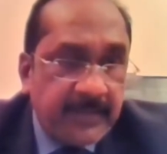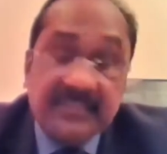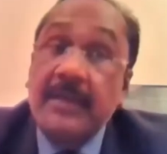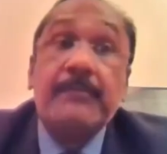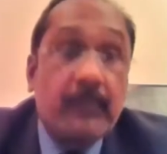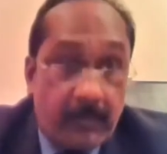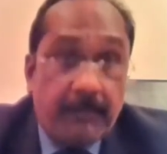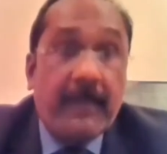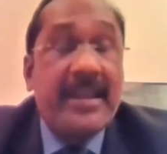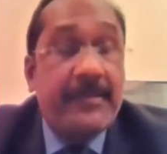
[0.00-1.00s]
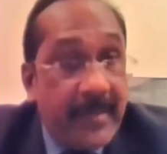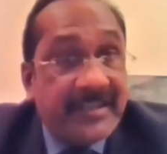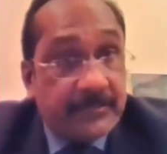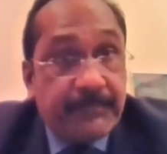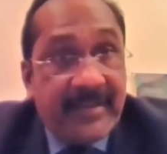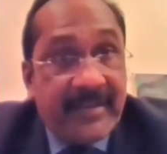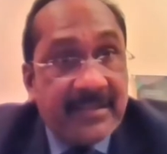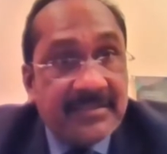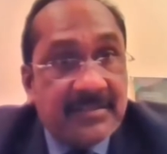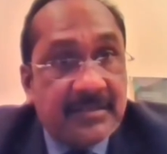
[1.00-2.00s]
Some might be
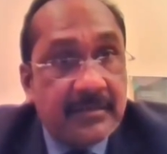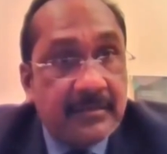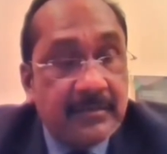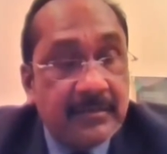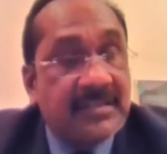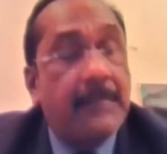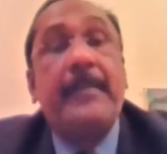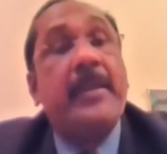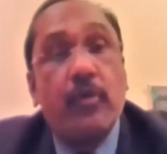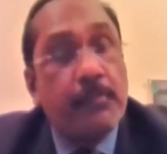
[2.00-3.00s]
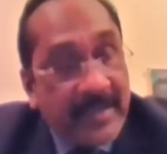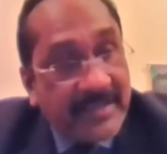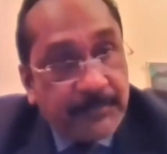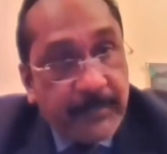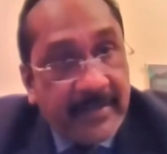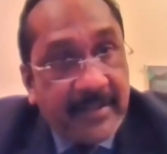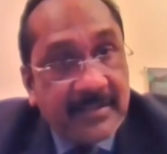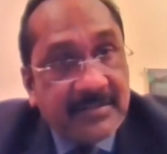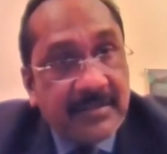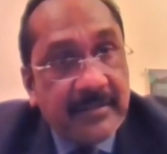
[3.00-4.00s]
experienced, some may not be
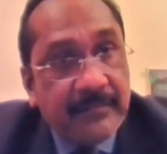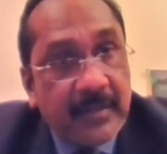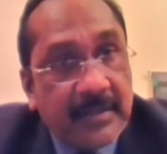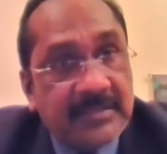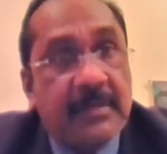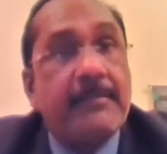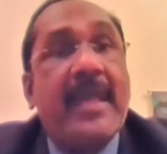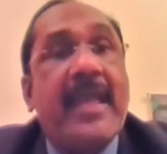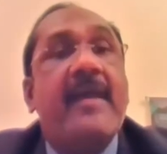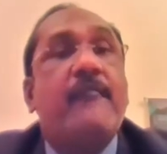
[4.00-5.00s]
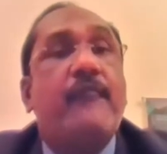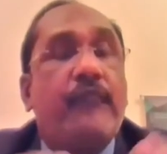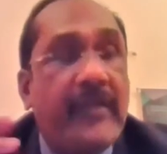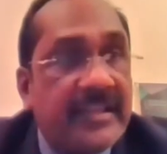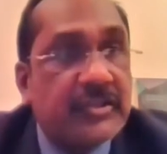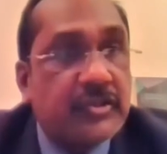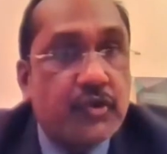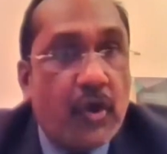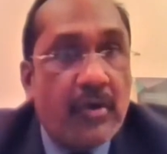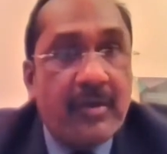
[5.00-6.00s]
experienced. Some may have very
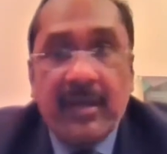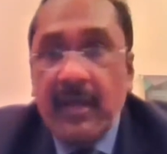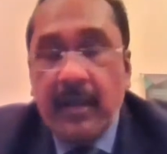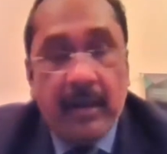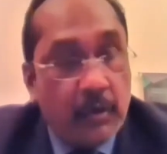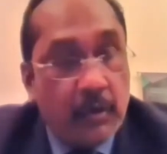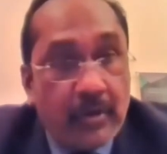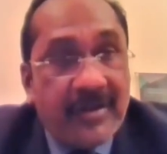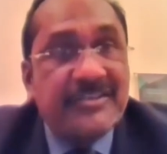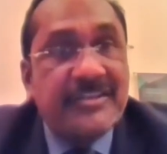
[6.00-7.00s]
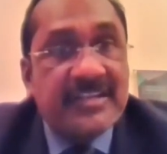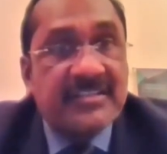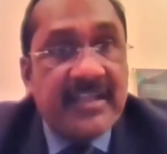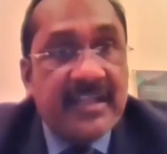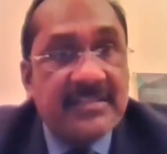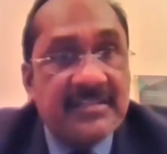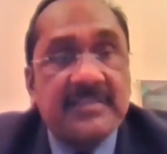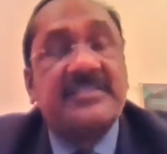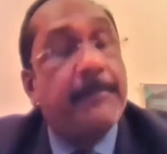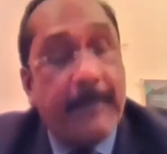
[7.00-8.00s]
strong knowledge and skills,
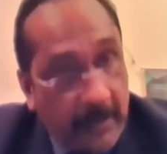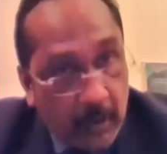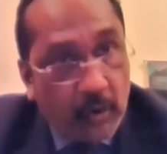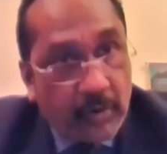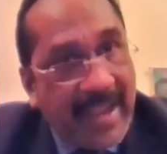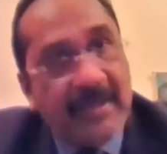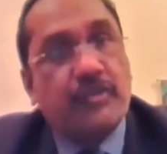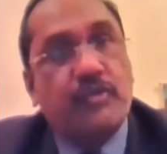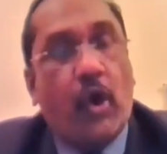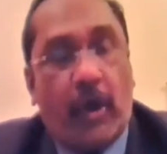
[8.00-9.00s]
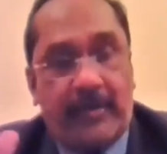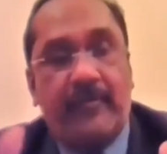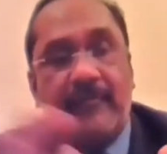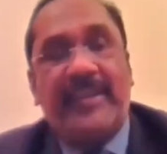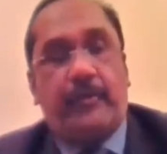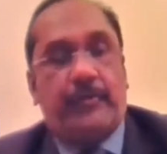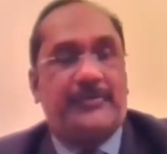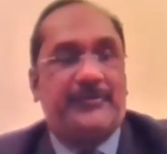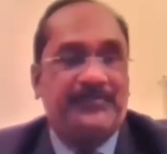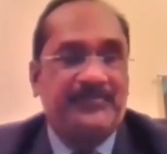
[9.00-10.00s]
some may not, and so on. Very good.